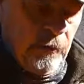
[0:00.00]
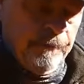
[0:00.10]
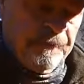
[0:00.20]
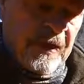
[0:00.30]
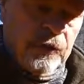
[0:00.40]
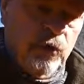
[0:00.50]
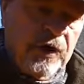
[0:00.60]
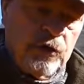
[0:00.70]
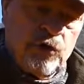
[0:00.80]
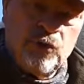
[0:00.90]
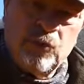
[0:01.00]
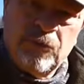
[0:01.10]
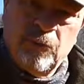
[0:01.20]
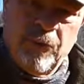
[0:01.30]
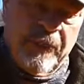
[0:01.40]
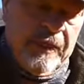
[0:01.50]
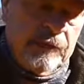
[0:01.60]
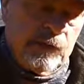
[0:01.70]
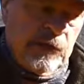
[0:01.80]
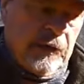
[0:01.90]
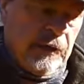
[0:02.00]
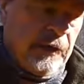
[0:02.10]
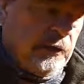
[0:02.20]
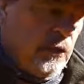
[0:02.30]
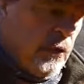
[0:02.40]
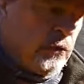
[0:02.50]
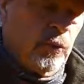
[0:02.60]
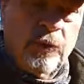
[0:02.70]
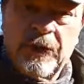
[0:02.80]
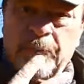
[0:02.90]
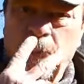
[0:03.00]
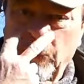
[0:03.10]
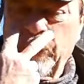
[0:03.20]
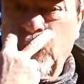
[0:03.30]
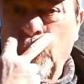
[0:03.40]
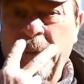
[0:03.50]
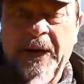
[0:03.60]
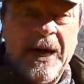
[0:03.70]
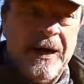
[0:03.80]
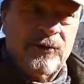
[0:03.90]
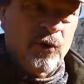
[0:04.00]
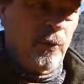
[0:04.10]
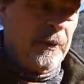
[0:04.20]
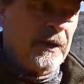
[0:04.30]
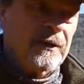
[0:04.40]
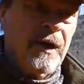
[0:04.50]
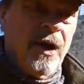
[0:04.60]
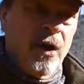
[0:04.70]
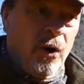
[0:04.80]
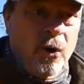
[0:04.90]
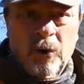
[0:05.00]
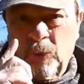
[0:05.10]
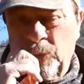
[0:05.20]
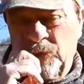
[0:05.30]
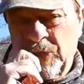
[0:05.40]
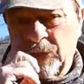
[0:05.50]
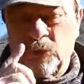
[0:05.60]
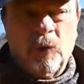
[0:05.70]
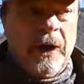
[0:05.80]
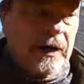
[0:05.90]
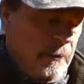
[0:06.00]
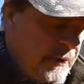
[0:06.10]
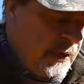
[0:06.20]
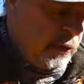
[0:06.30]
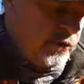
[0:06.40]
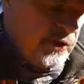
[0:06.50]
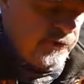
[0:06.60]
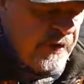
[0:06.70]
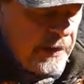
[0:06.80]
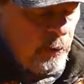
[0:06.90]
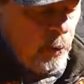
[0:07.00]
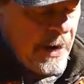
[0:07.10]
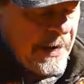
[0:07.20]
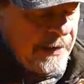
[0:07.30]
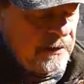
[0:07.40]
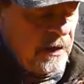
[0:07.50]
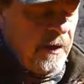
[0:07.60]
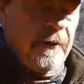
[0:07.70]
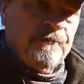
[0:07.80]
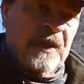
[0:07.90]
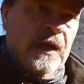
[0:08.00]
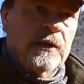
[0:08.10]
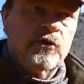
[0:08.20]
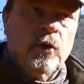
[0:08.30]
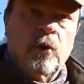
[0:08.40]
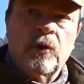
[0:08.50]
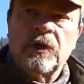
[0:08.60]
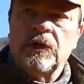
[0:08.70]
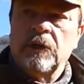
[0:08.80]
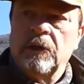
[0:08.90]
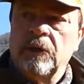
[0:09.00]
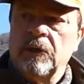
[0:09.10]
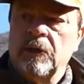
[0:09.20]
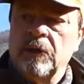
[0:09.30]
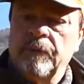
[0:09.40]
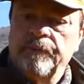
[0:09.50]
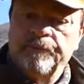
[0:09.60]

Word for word: you you can shoot with this uh, red dot with both open eyes opened or with just one because it's very wide and so uh,